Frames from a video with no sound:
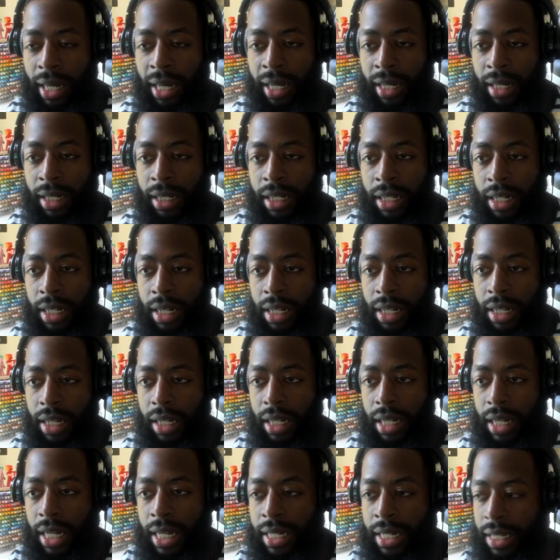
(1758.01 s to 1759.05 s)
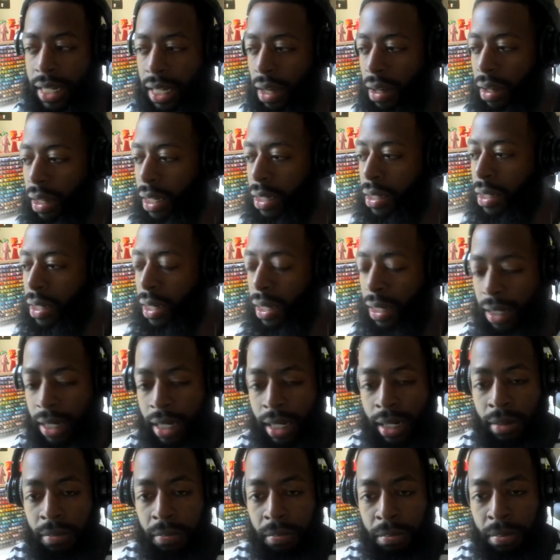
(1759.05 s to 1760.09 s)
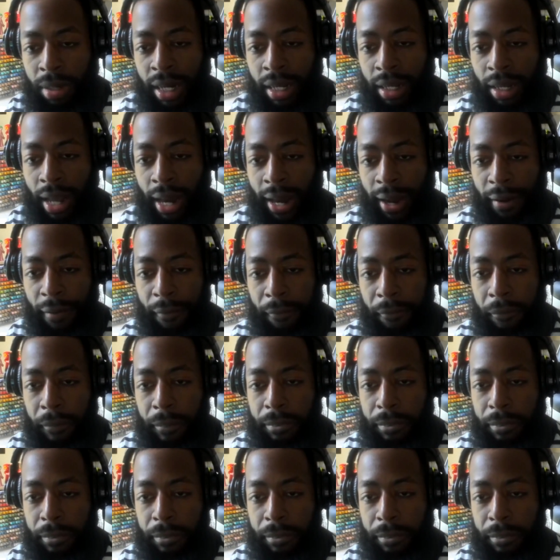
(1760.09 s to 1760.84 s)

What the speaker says: and it still looks good, but like